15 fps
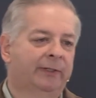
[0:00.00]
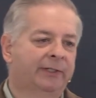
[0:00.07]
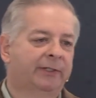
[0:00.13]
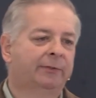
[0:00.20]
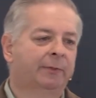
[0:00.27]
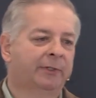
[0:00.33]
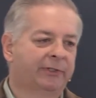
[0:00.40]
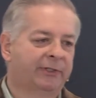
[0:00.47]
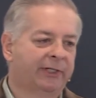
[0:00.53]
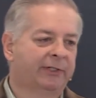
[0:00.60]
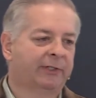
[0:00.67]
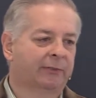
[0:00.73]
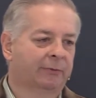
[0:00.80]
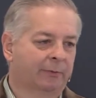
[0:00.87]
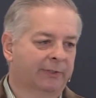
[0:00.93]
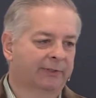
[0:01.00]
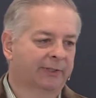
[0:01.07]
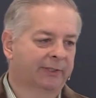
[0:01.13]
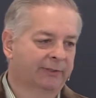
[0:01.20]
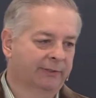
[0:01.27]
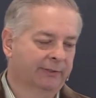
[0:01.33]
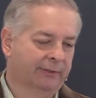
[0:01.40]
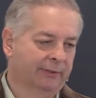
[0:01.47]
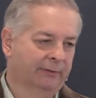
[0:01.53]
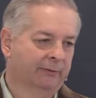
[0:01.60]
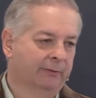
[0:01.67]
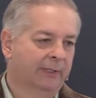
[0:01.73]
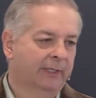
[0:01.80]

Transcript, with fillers: This is what Jesus wants us to do.